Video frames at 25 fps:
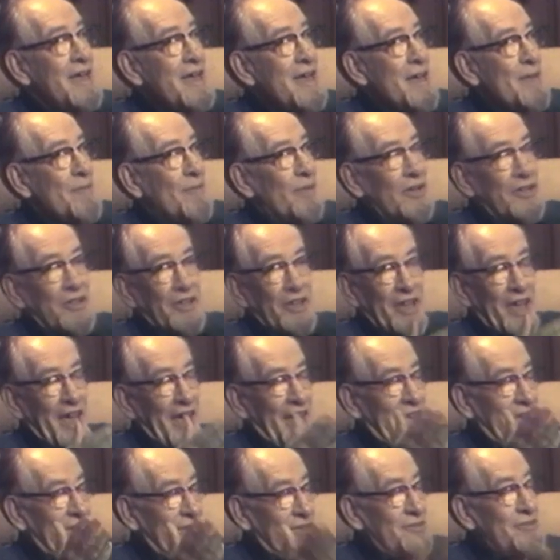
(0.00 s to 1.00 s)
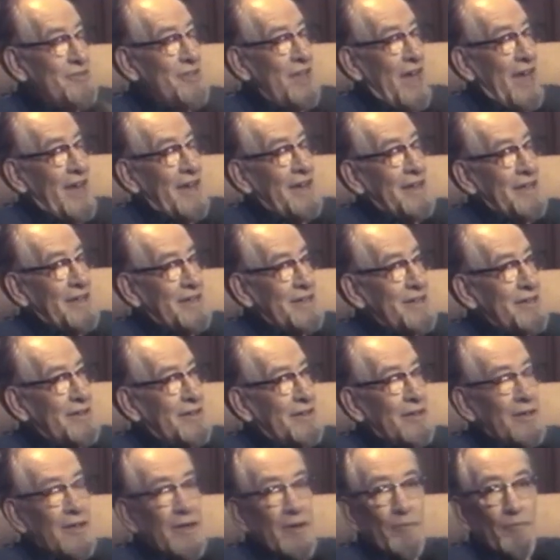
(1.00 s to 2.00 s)
But you can't do that
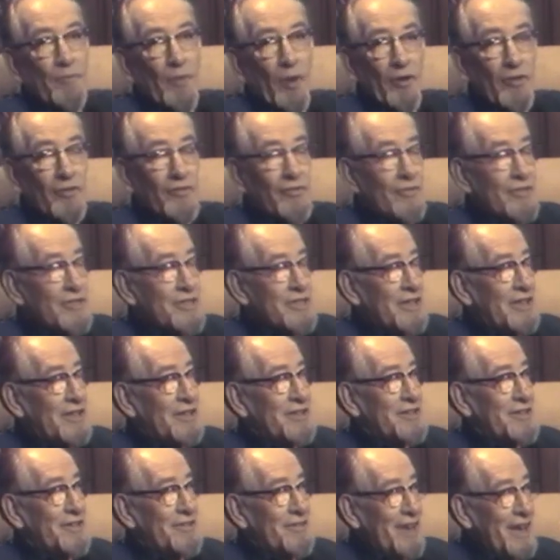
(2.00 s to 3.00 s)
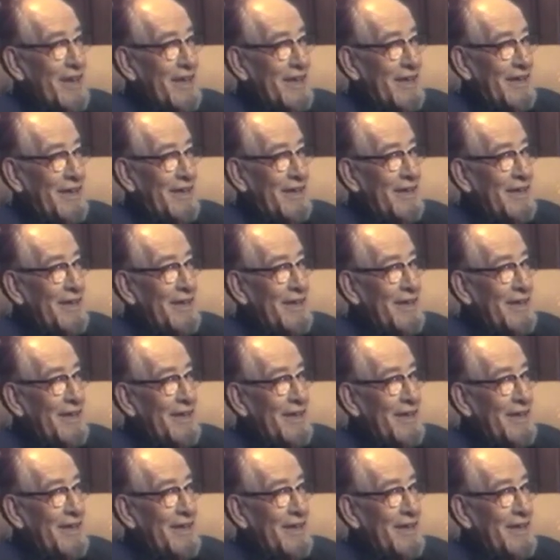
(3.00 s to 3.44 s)
until both results are ready.